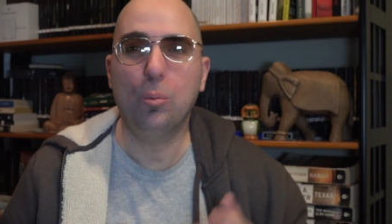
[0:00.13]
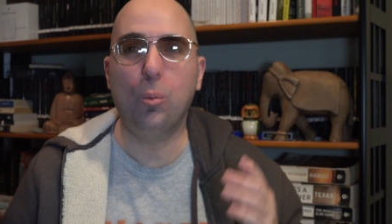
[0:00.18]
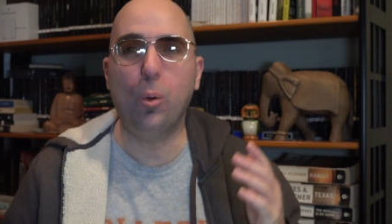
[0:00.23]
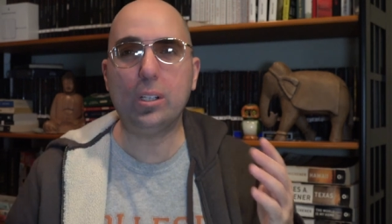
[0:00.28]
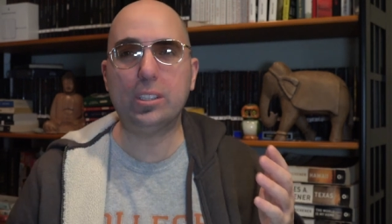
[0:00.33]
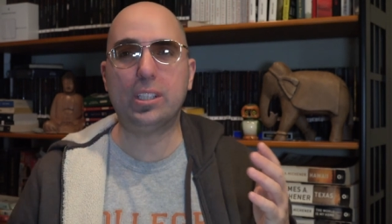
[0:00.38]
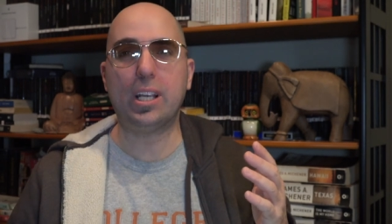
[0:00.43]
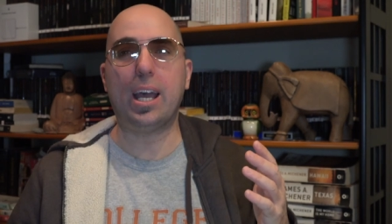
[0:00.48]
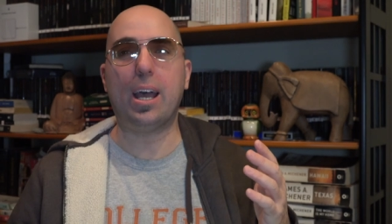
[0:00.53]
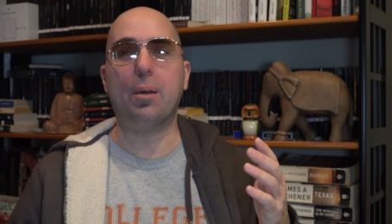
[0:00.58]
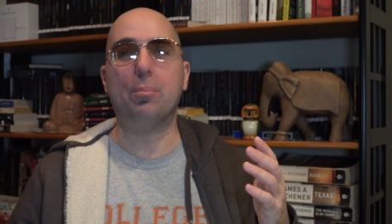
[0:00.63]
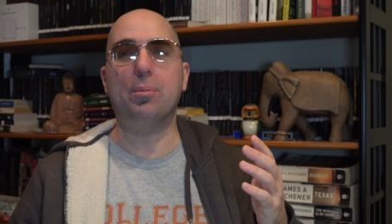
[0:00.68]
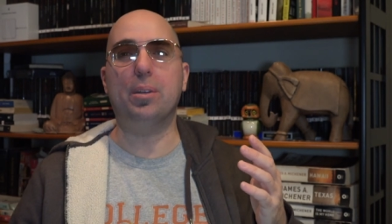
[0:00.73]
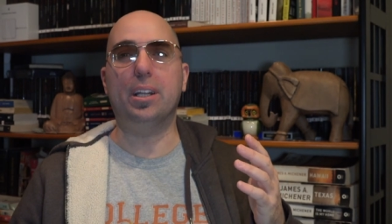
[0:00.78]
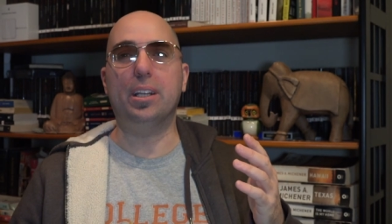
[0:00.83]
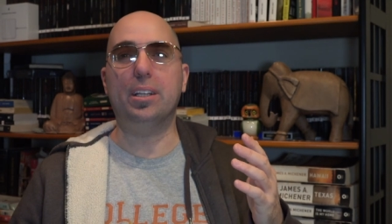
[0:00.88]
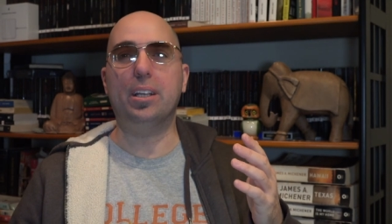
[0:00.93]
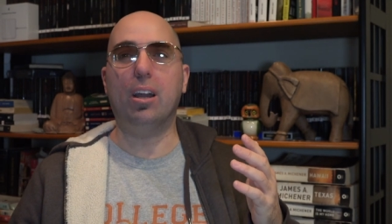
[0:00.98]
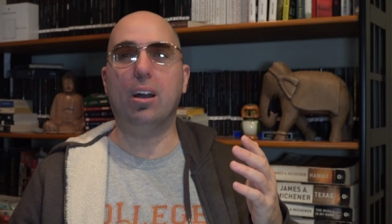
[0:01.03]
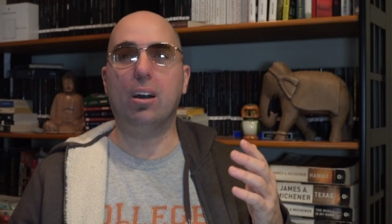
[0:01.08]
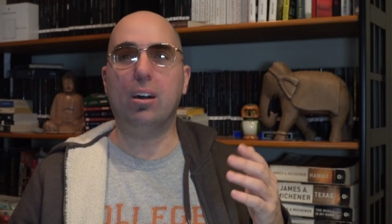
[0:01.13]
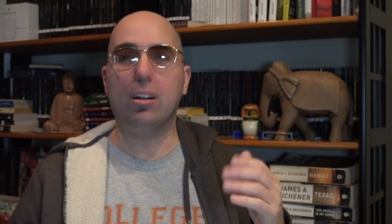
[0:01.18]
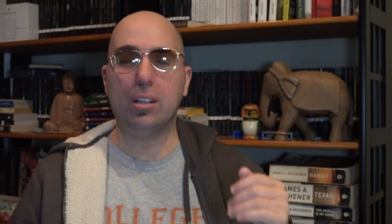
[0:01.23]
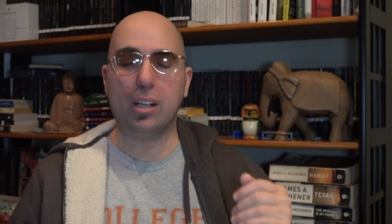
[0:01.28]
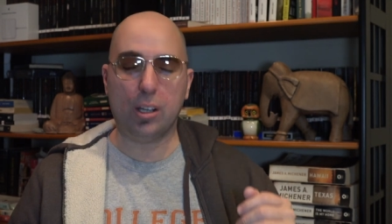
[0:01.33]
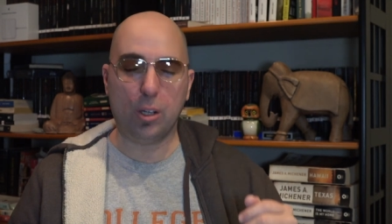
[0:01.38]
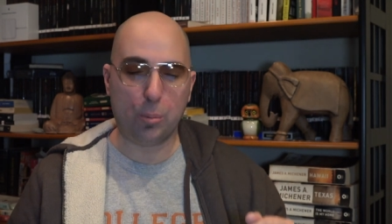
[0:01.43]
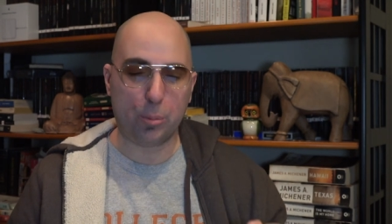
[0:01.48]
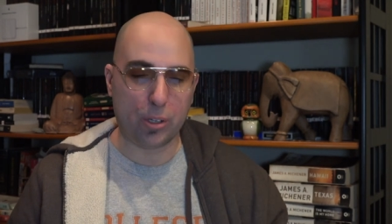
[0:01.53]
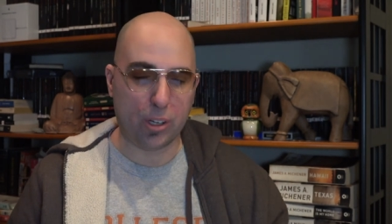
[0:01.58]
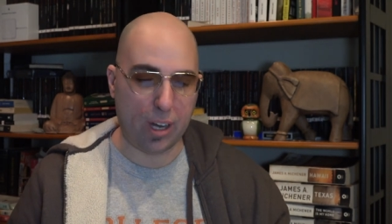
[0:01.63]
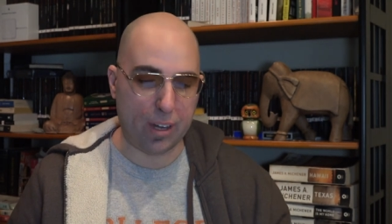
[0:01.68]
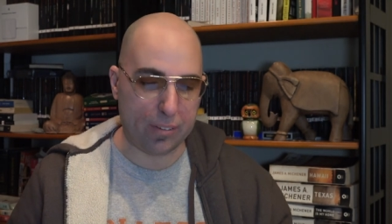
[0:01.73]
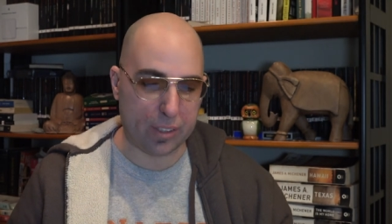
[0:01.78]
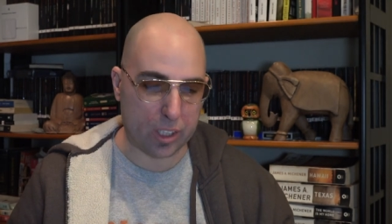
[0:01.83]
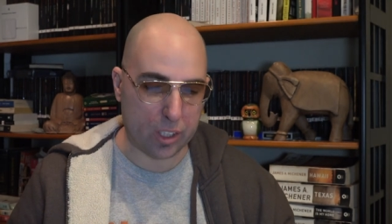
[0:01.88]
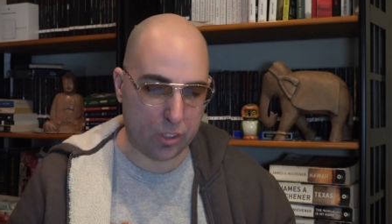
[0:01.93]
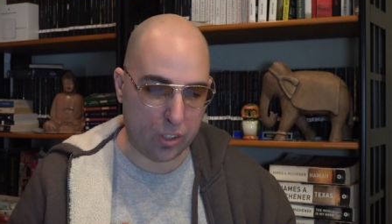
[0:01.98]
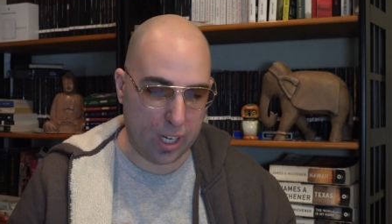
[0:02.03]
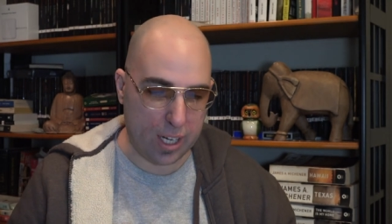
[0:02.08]
What's happening, y'all? I hope you're
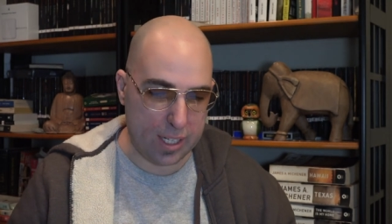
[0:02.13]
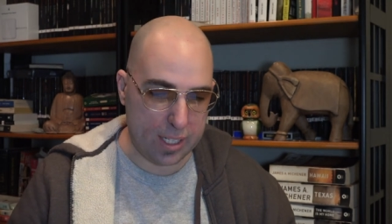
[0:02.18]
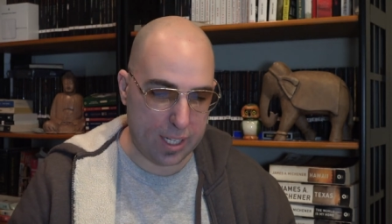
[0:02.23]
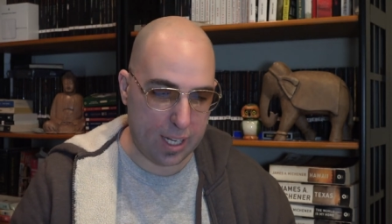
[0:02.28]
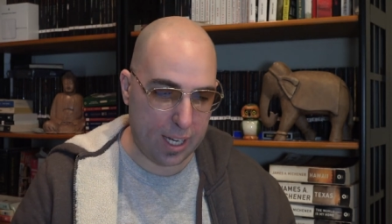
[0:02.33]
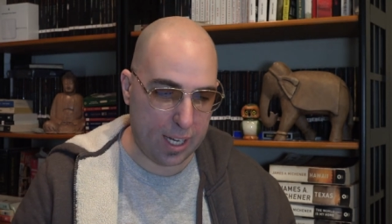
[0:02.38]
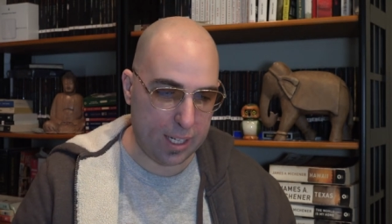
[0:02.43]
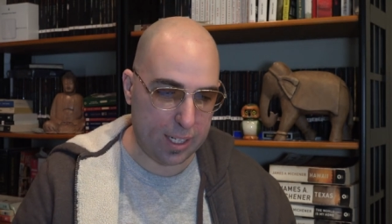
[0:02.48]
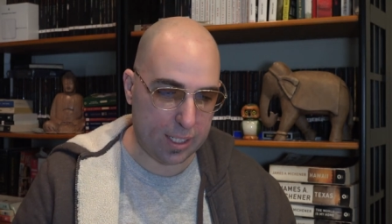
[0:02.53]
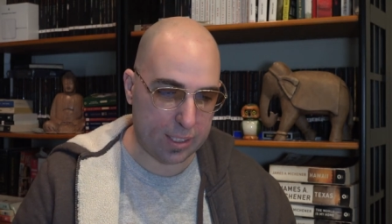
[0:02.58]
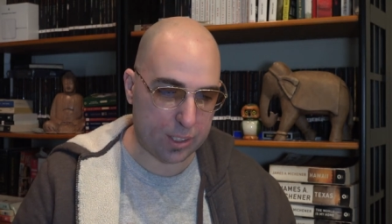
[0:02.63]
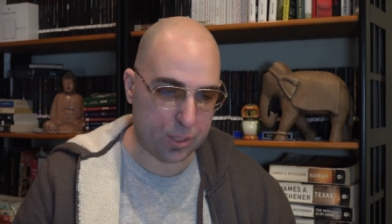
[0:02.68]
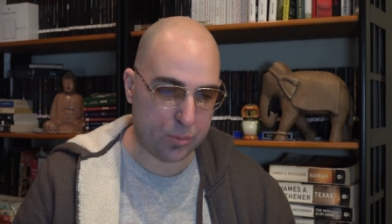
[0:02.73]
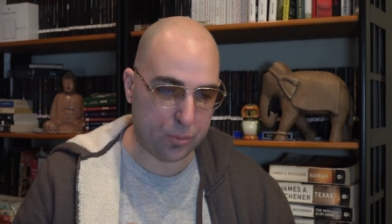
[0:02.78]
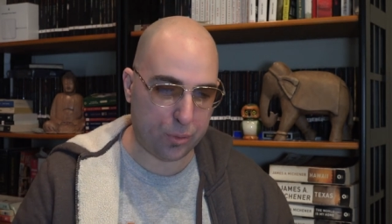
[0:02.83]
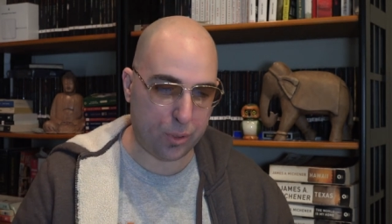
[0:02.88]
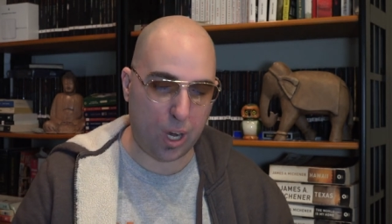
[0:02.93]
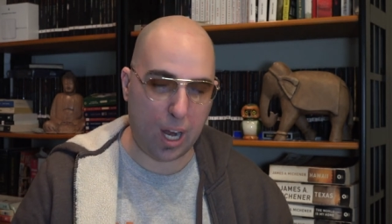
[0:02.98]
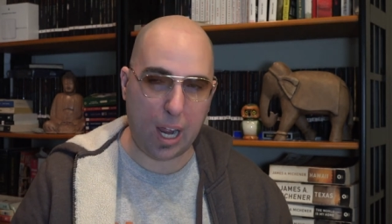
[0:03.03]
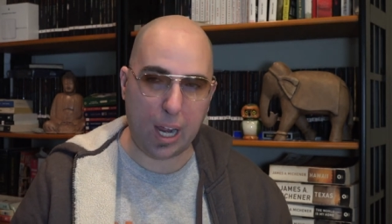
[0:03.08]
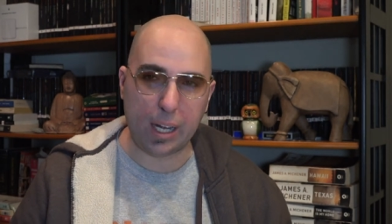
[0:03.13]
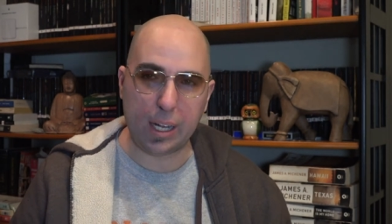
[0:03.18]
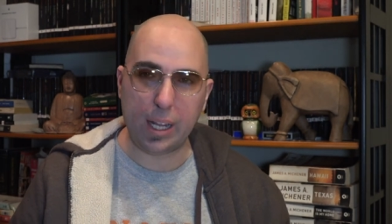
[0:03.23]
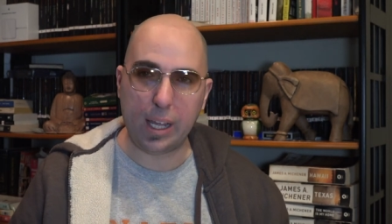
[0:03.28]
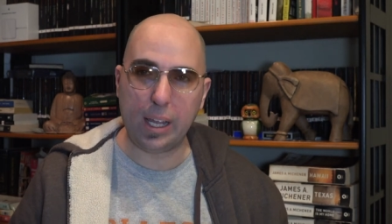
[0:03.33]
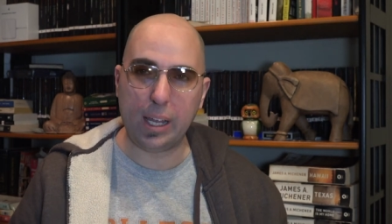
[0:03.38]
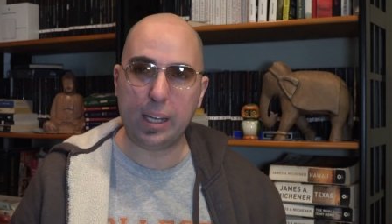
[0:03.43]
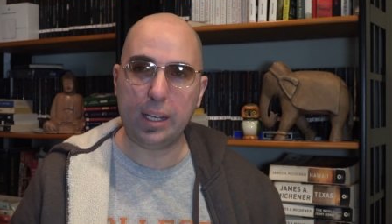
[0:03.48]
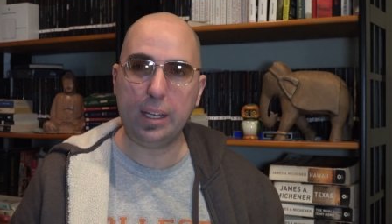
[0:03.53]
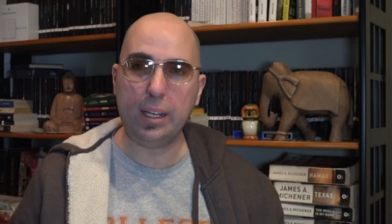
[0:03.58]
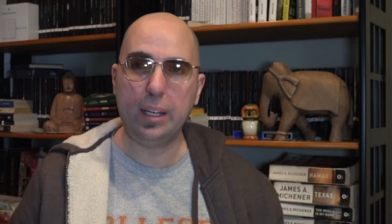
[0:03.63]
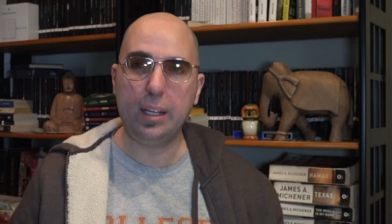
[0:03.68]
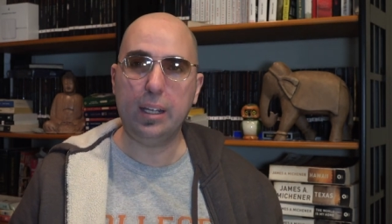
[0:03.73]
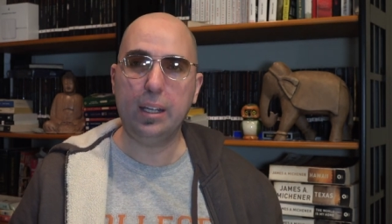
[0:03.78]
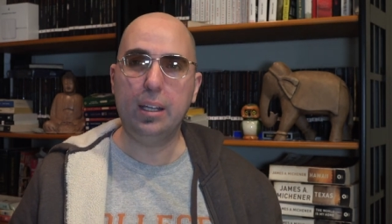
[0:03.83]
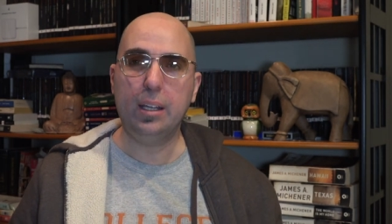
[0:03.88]
having a great day. It's Friday.